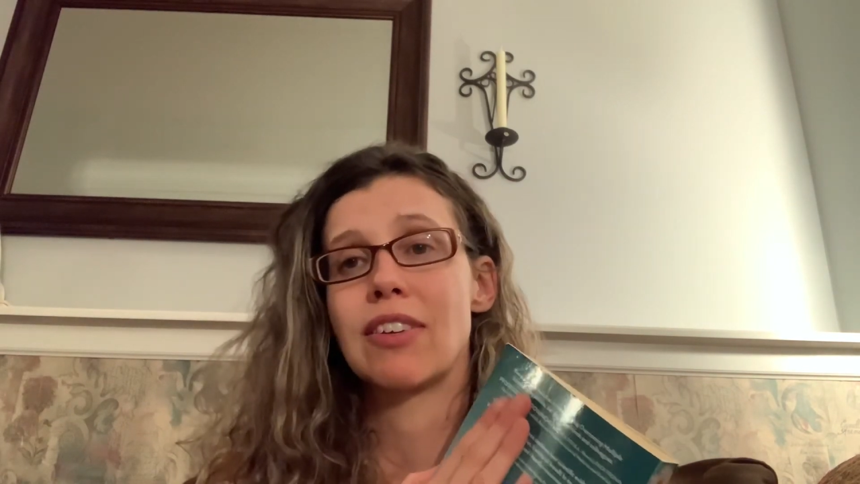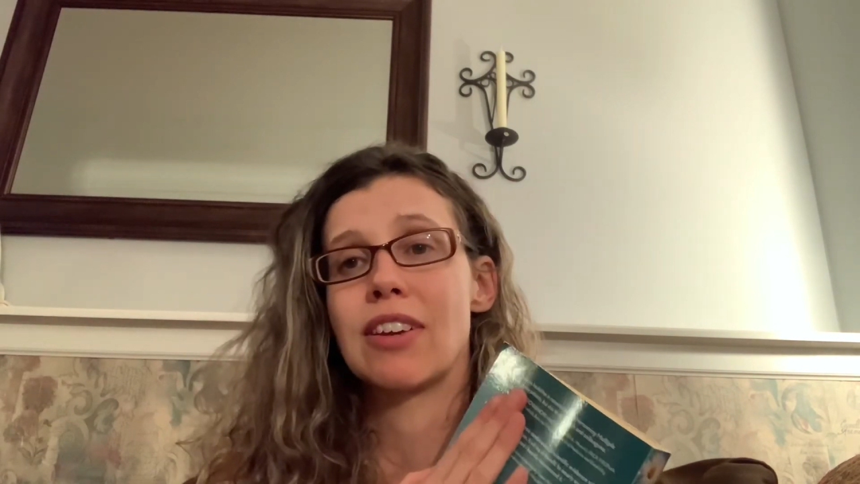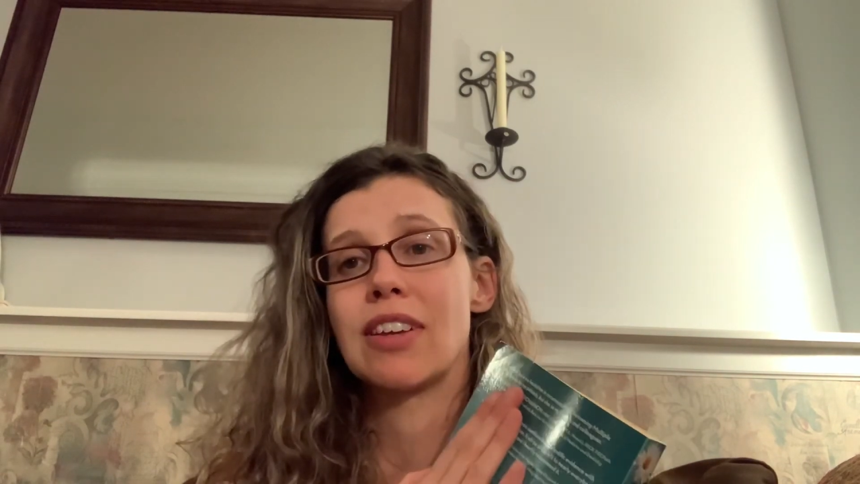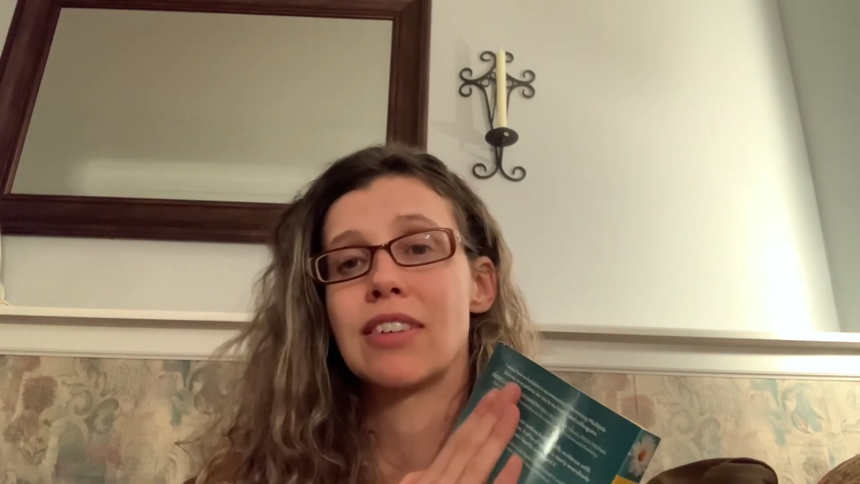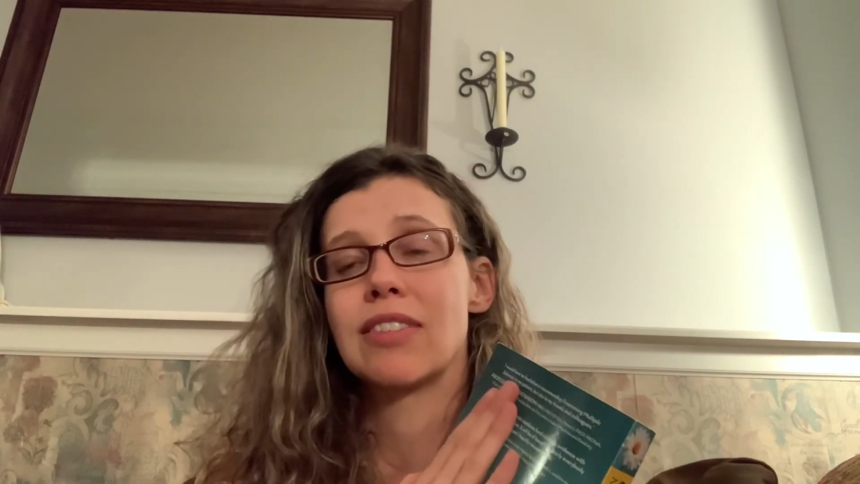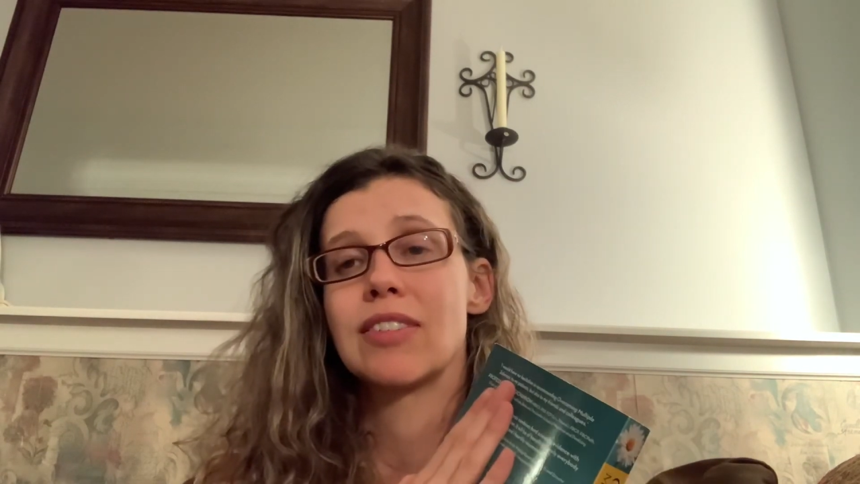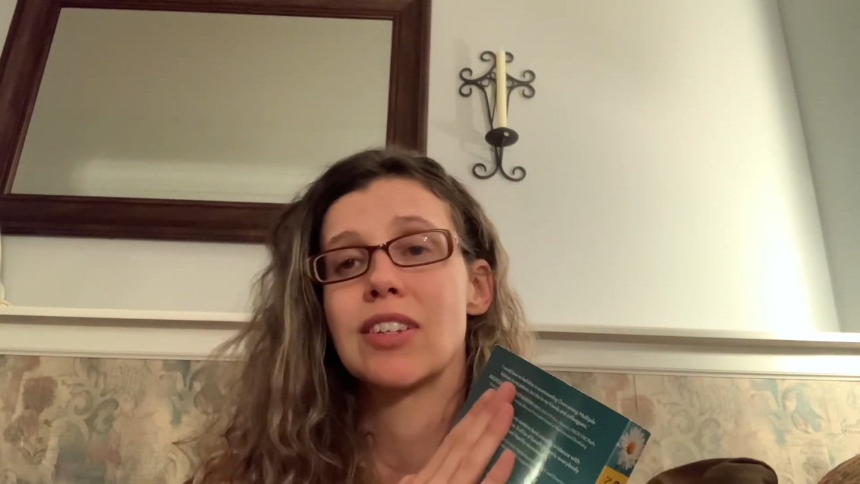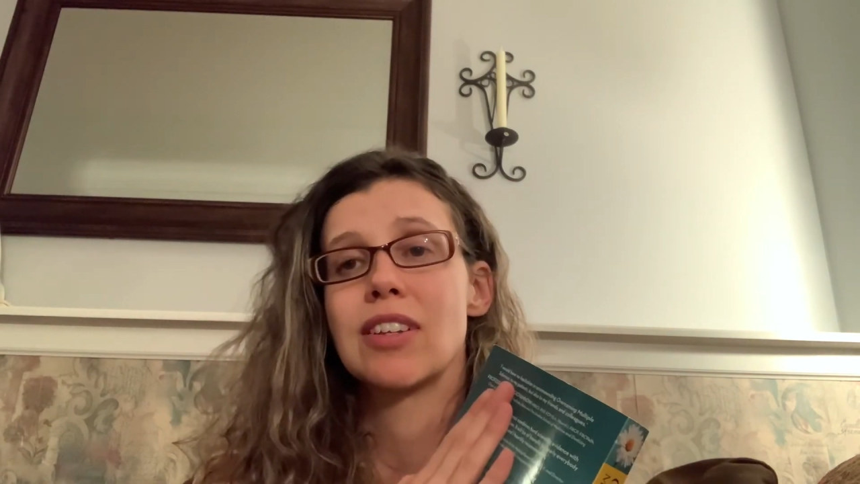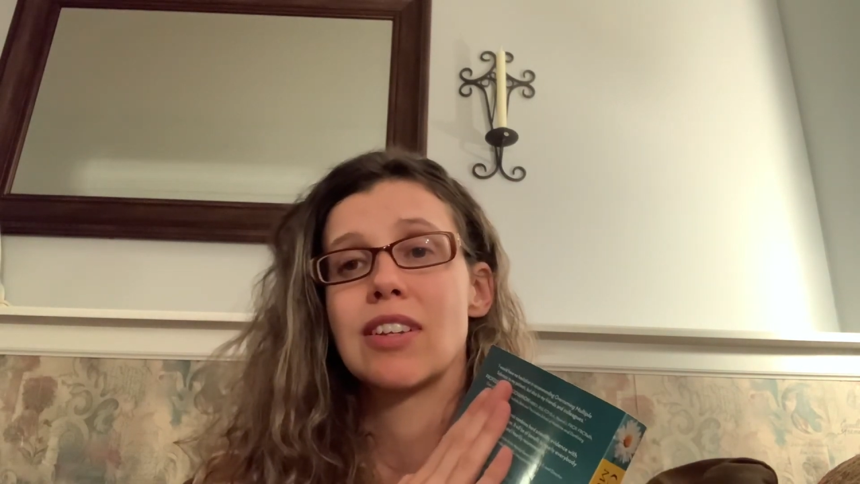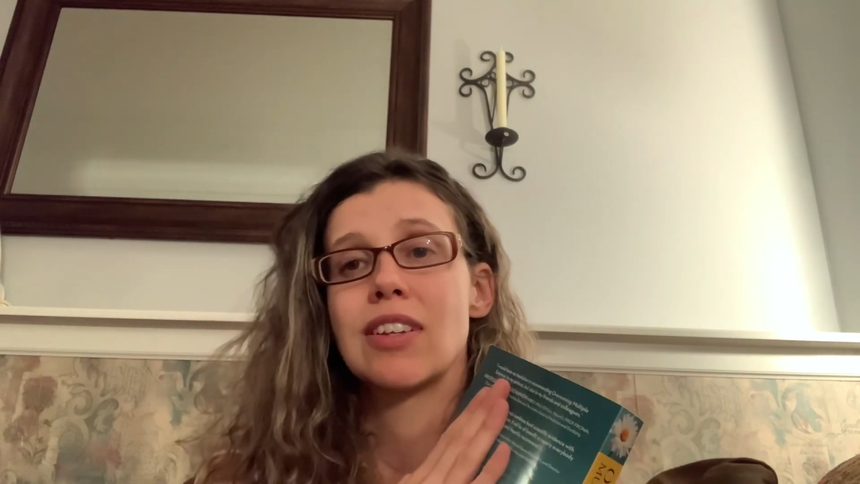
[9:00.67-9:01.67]
gonna
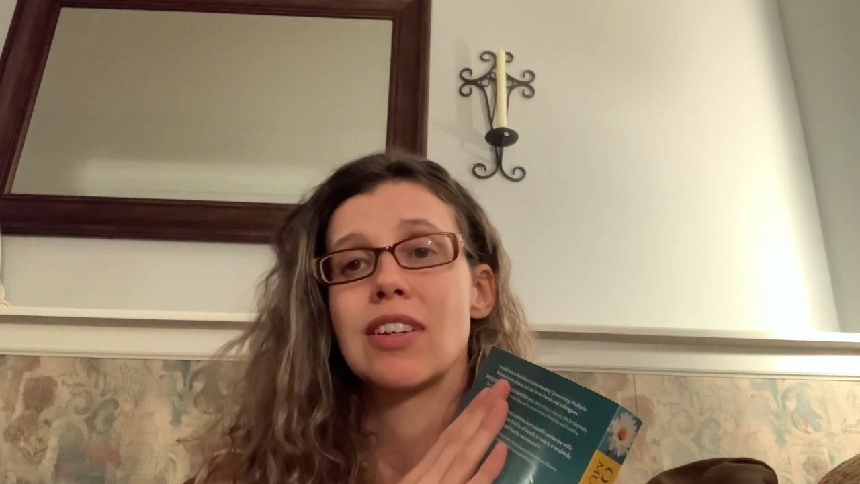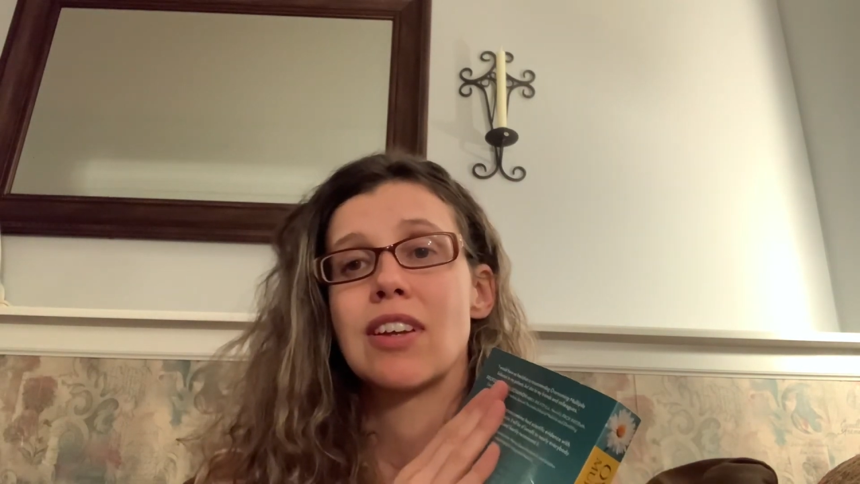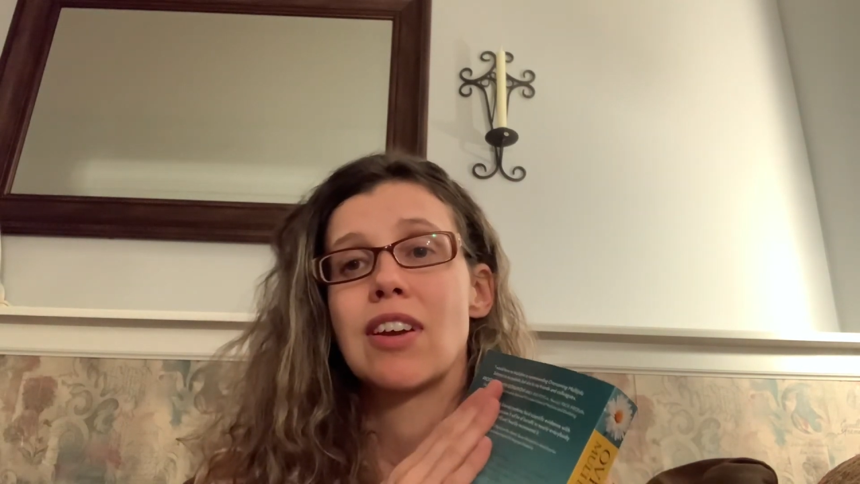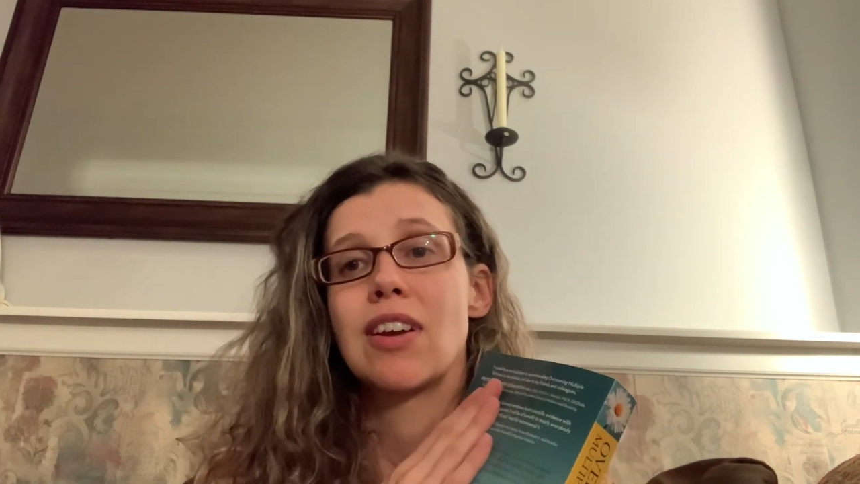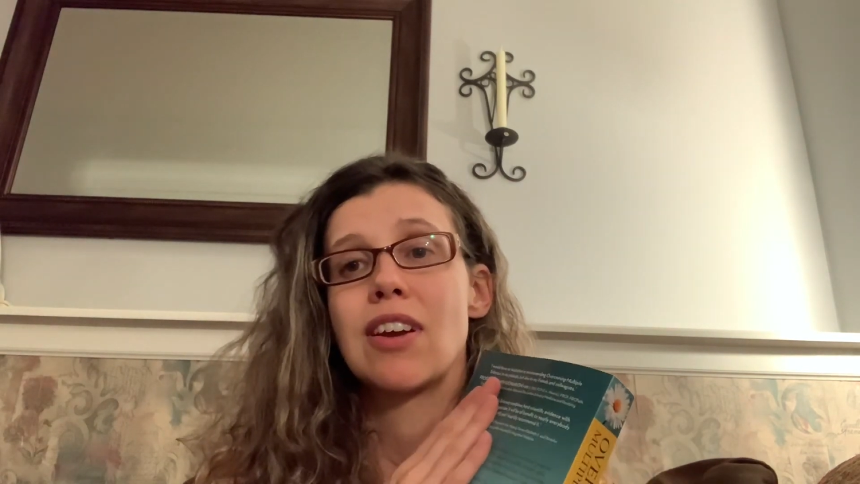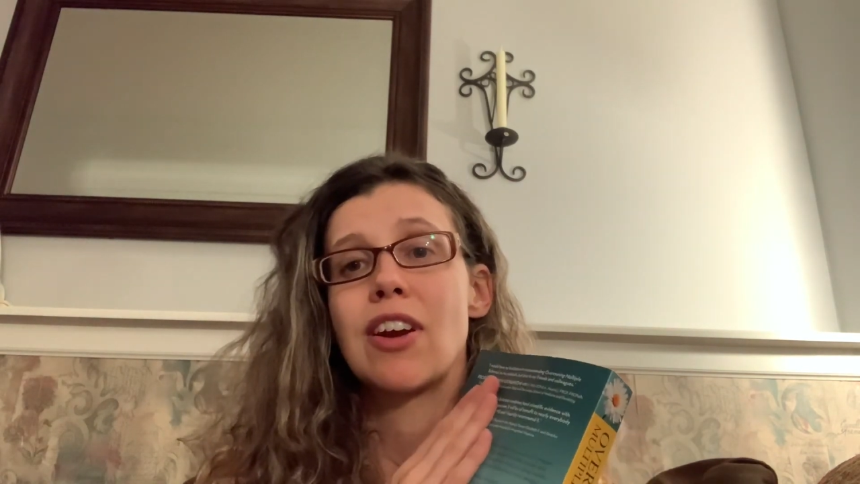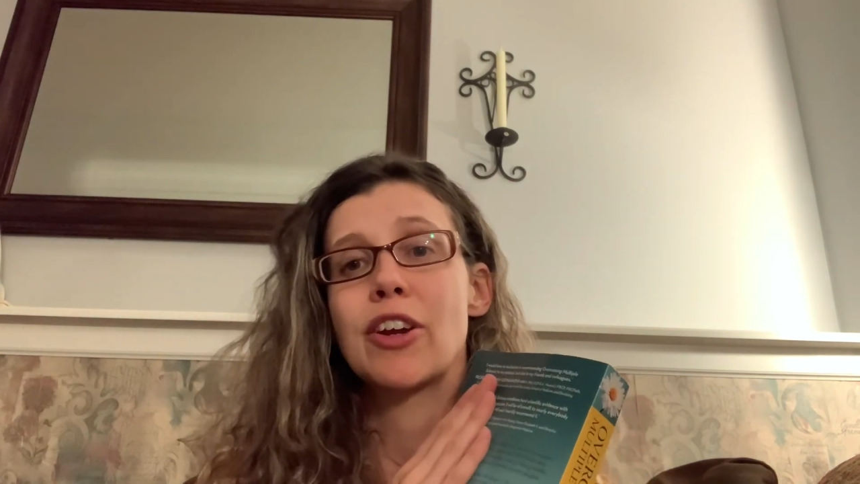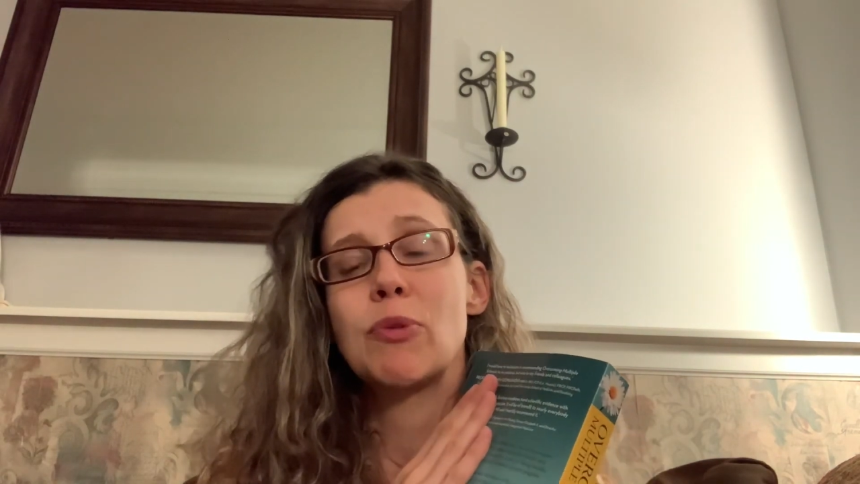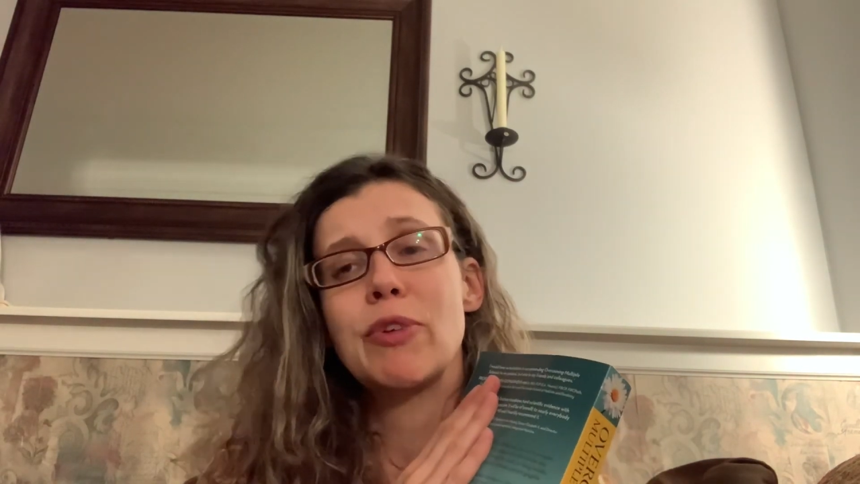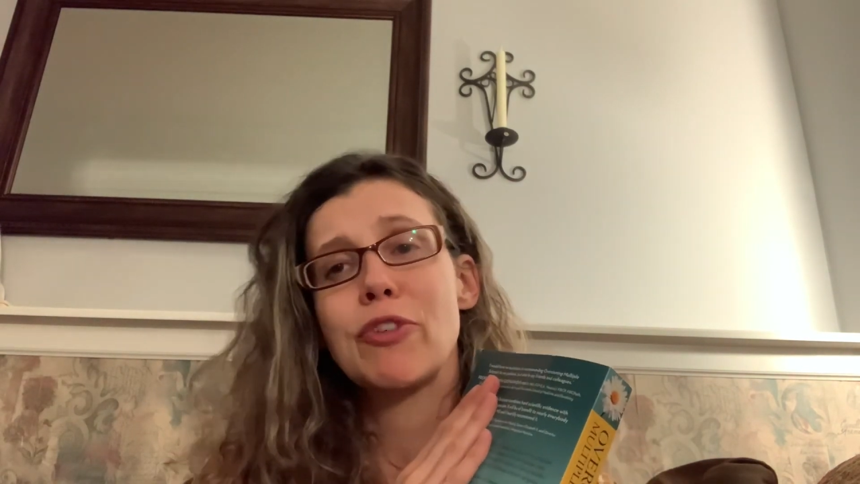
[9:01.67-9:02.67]

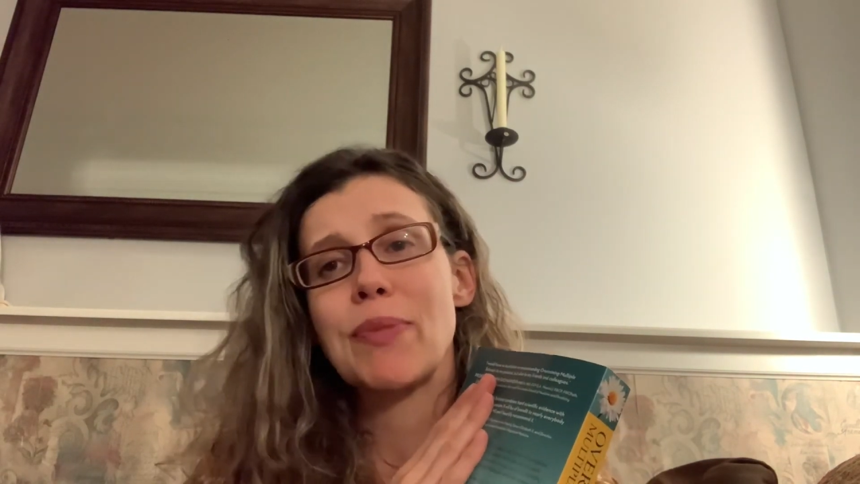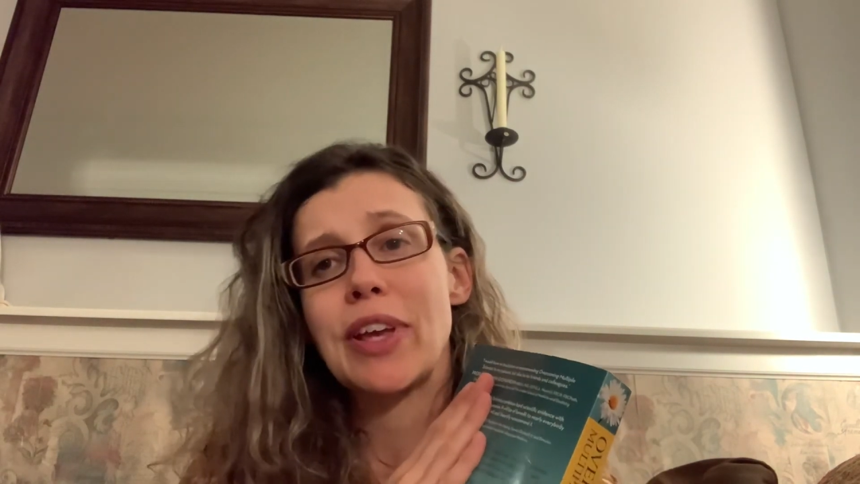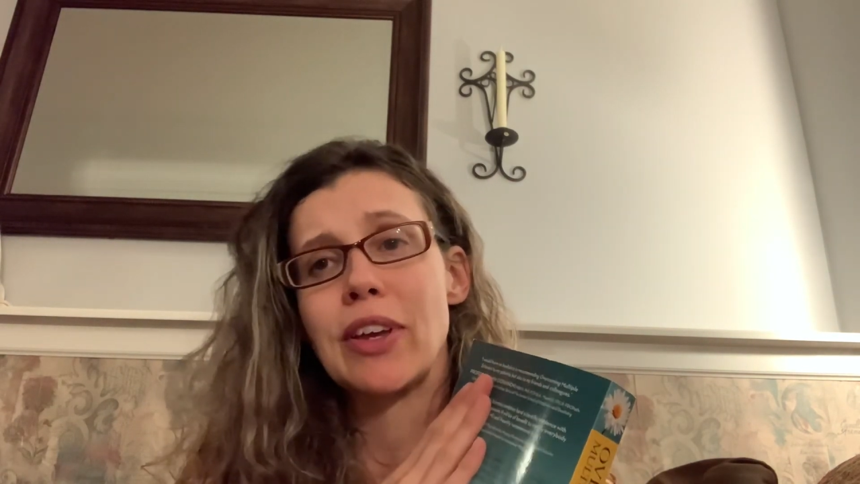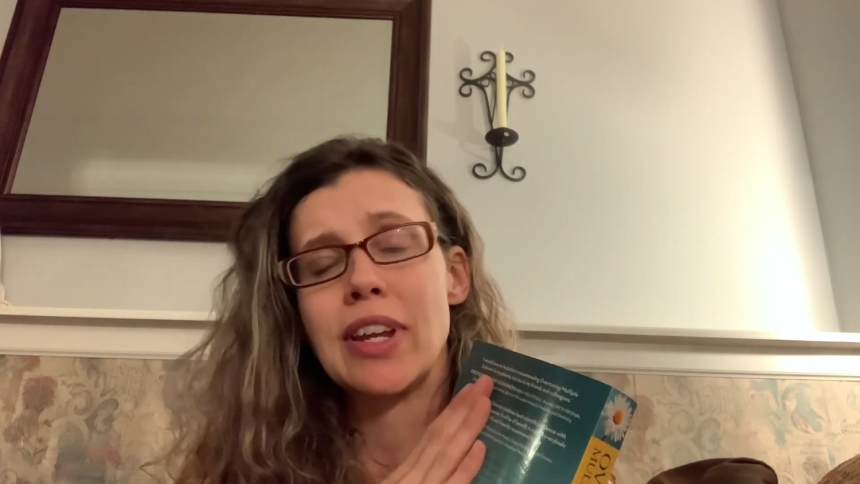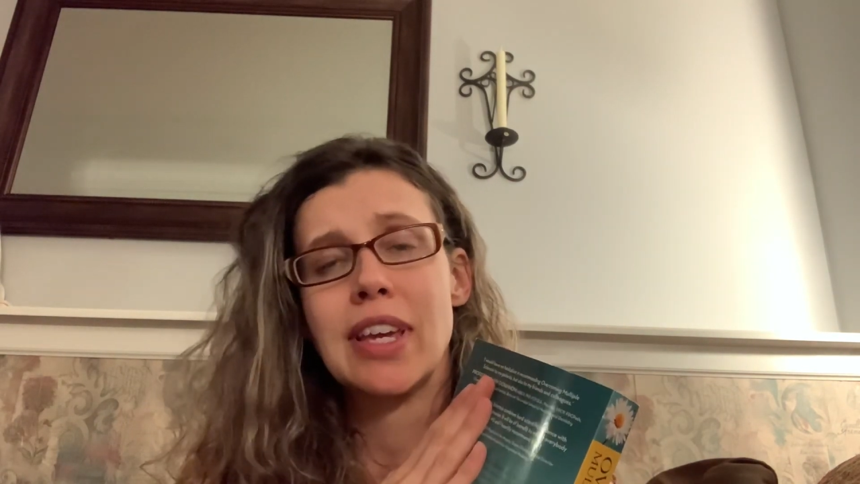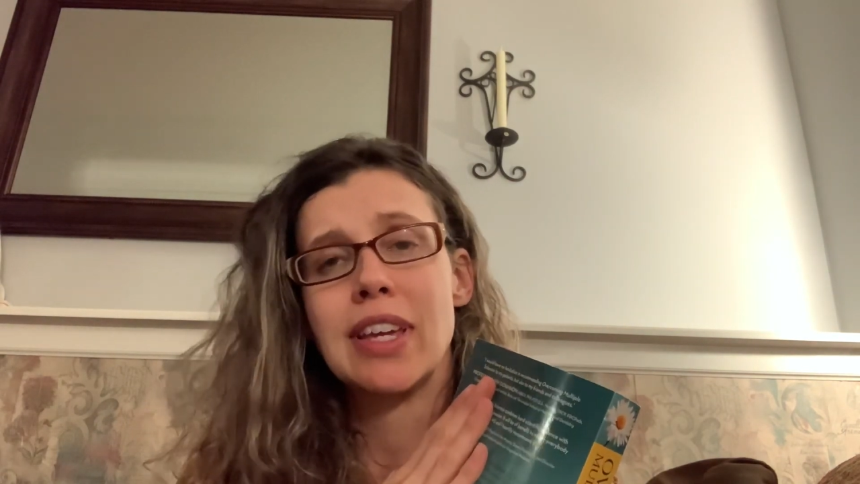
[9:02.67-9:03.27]
be for my good,